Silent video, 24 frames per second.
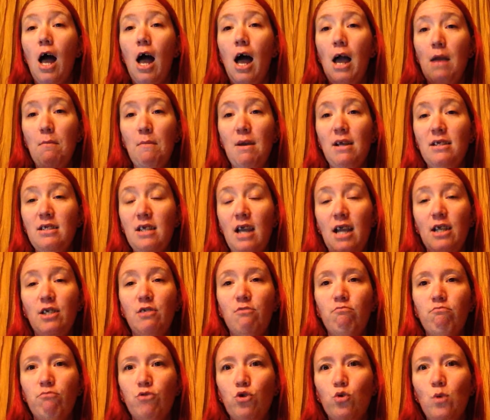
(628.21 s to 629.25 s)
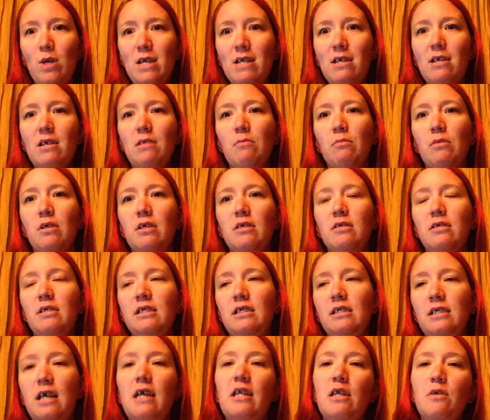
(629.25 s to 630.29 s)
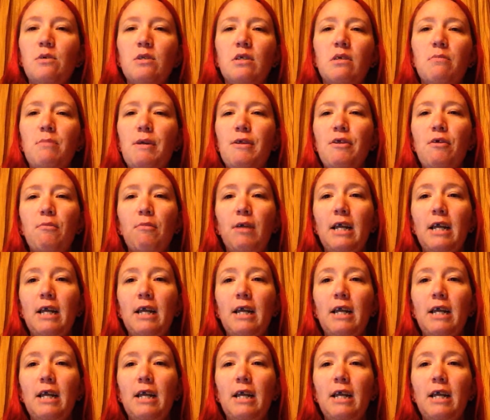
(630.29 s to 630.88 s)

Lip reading: I tweeted him because he said he was going to be there.